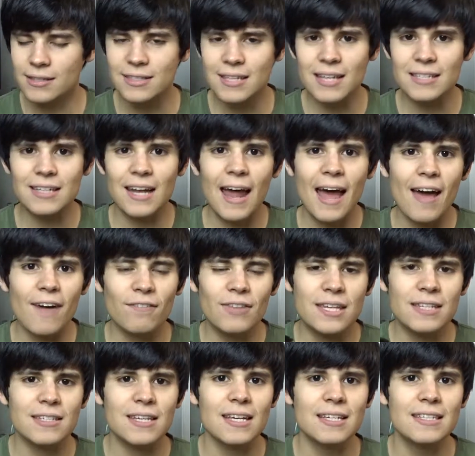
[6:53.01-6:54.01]
doesn't have
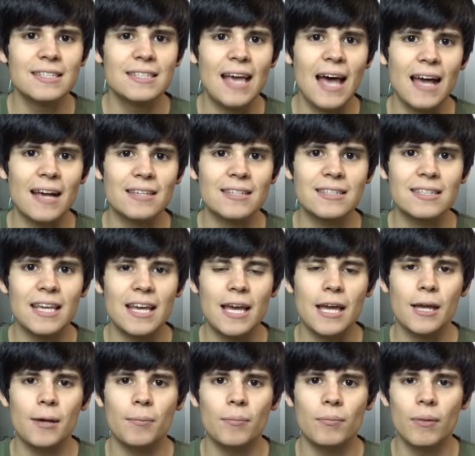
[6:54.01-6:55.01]
this exact
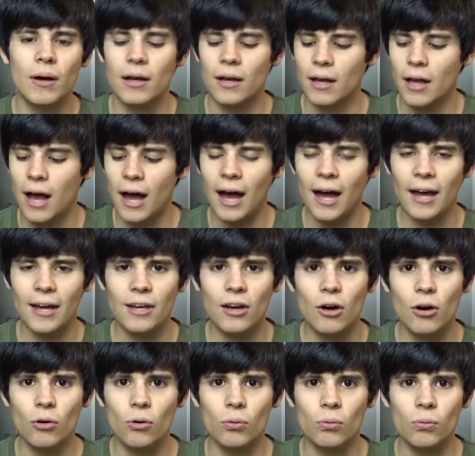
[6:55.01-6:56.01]
same
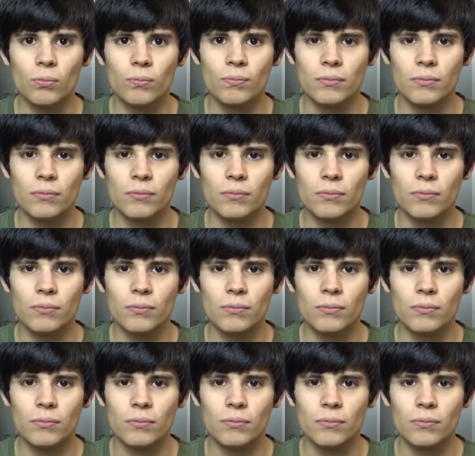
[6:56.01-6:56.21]
I/O